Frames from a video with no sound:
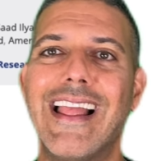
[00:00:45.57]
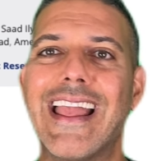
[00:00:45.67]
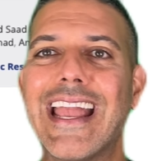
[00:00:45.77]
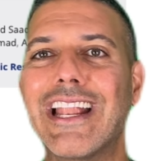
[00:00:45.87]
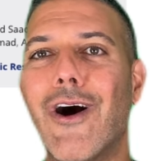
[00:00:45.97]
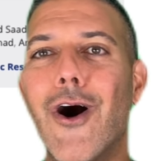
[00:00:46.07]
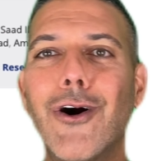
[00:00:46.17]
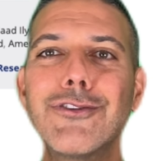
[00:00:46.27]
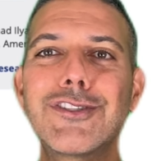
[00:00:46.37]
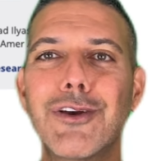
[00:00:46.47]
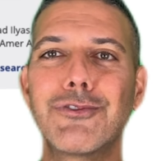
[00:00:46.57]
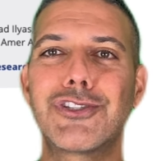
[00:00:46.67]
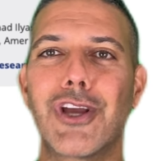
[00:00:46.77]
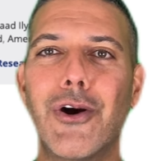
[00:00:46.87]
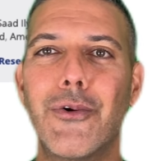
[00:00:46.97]
it also
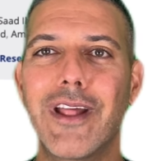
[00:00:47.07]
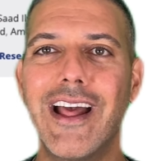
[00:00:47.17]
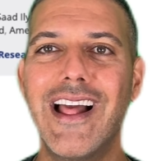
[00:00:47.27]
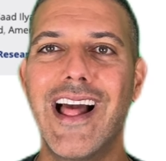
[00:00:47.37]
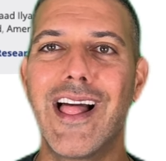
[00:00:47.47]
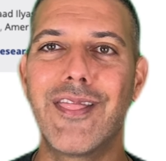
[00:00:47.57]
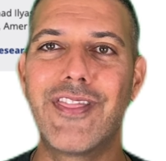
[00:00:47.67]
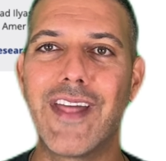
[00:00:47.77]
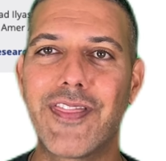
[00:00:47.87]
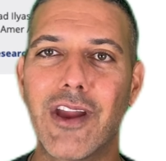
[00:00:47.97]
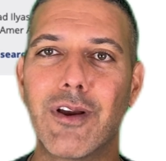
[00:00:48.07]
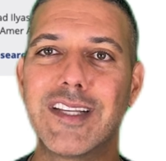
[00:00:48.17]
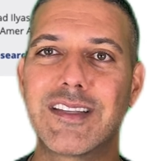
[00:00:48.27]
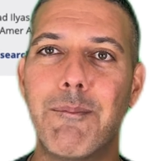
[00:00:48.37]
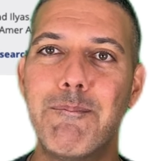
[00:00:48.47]
showed that there
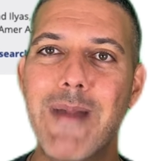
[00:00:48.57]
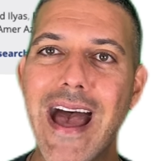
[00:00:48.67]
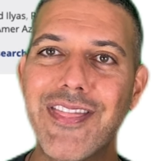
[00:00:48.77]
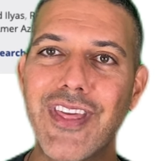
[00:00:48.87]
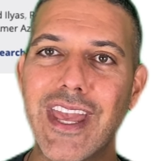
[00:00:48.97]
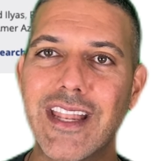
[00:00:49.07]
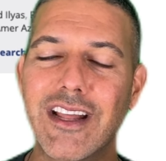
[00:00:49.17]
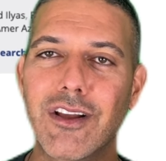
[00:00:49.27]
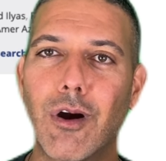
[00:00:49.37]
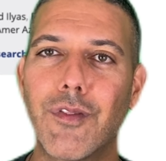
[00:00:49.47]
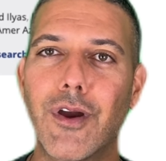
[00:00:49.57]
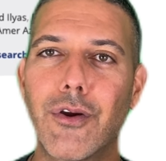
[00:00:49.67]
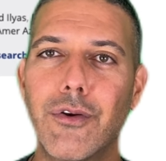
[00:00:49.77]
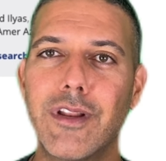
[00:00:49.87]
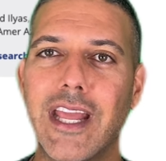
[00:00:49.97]
is a method called the
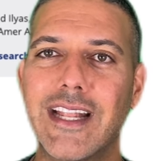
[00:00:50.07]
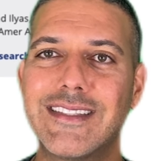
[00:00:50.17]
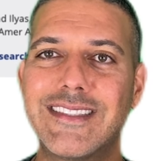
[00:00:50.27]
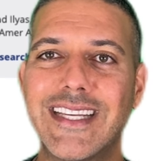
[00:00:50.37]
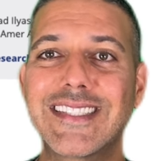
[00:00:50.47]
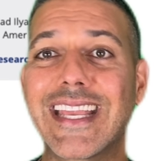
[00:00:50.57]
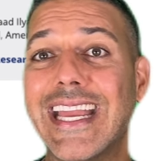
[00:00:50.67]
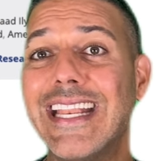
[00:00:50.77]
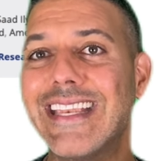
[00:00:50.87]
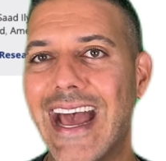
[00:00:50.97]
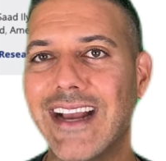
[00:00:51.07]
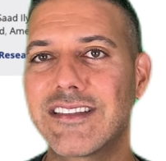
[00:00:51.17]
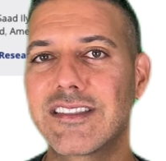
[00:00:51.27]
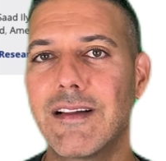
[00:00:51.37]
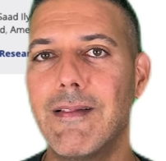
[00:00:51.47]
Herniated Disc
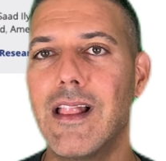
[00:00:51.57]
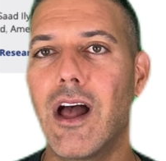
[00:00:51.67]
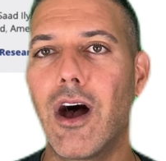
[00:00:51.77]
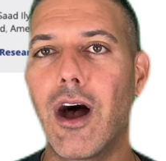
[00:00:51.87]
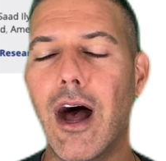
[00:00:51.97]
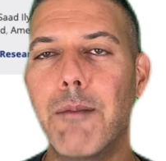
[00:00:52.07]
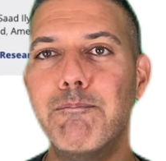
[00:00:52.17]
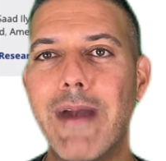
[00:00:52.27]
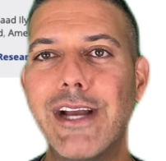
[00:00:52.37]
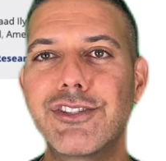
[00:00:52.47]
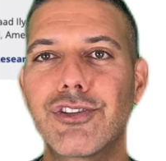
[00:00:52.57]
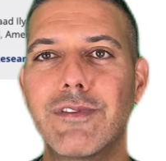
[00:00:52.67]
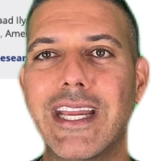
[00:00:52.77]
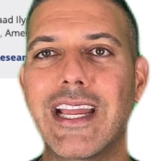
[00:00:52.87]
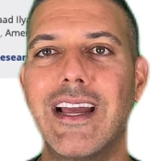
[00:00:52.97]
Index on
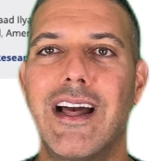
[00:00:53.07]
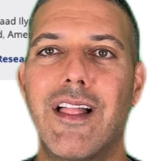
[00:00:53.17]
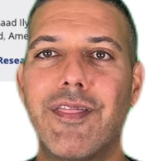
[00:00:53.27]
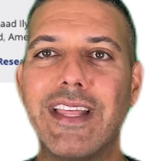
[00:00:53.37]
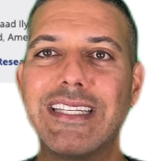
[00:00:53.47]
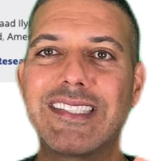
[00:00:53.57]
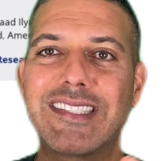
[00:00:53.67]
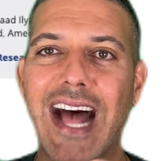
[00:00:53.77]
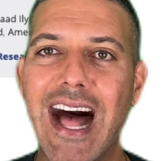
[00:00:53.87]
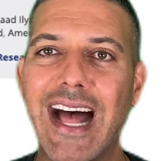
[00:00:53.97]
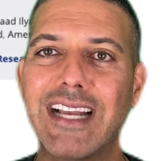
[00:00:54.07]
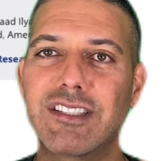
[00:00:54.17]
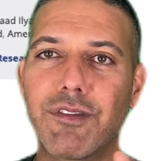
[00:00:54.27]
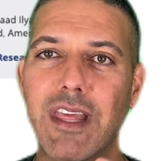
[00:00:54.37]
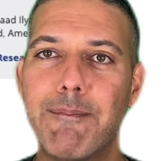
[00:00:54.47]
measuring the size
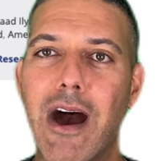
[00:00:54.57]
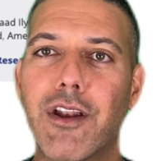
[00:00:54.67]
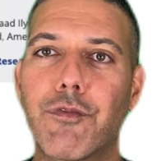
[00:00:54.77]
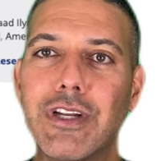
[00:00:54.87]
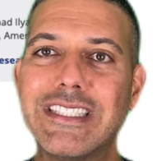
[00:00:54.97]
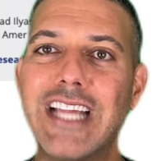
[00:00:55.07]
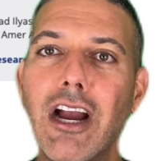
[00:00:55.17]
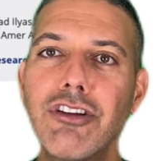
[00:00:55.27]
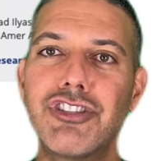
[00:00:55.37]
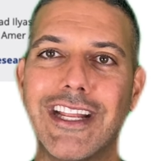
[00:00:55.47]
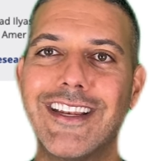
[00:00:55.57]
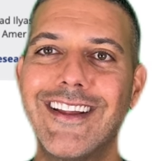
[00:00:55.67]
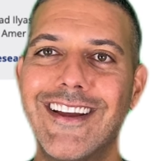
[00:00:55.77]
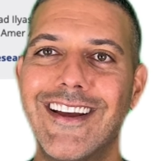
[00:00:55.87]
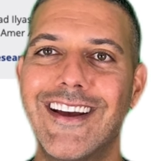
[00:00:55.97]
or the amount of reduction
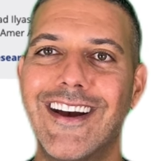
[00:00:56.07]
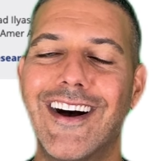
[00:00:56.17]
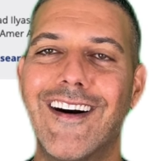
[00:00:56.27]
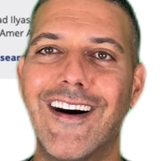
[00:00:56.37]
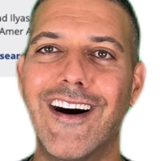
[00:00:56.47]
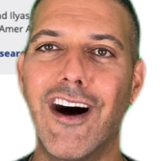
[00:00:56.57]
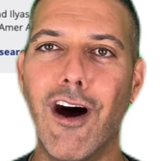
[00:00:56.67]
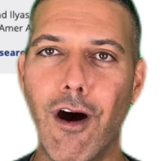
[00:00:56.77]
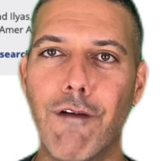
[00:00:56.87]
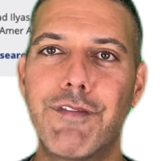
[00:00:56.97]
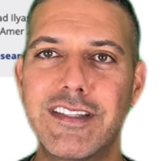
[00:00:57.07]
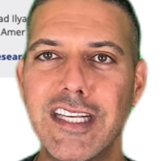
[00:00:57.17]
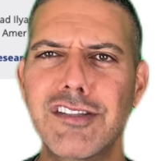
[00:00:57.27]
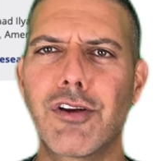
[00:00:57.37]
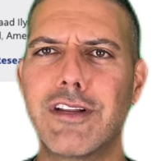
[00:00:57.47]
of the
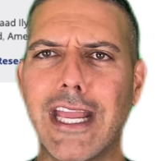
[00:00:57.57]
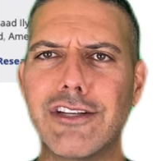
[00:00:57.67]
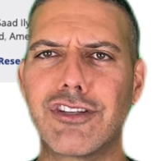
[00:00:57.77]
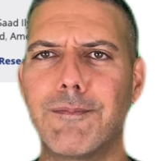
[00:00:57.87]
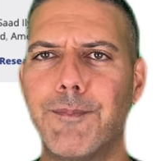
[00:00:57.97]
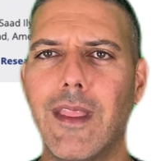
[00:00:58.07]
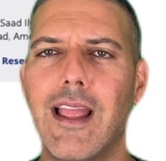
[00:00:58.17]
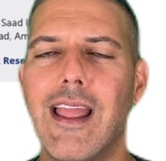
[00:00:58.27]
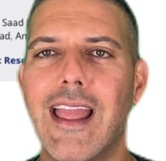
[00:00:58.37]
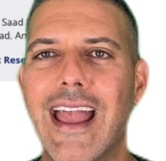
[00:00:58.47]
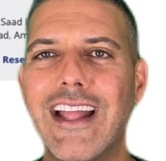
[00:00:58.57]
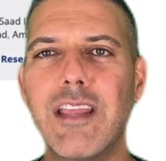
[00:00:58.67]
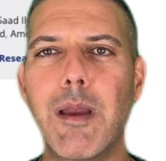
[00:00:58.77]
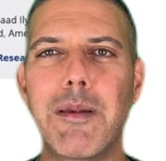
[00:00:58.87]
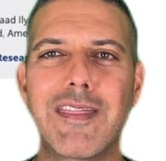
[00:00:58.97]
disc herniation. And you
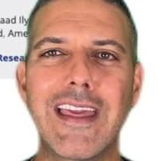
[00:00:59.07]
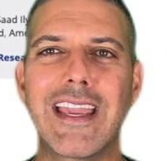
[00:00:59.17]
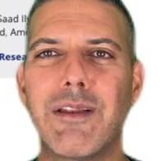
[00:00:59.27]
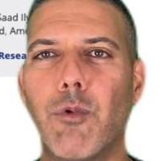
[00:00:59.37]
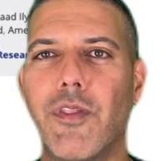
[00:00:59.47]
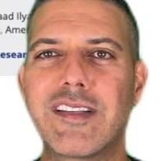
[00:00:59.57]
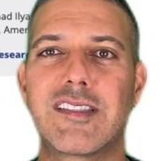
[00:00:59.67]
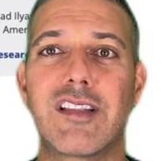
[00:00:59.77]
may be thinking, well, this is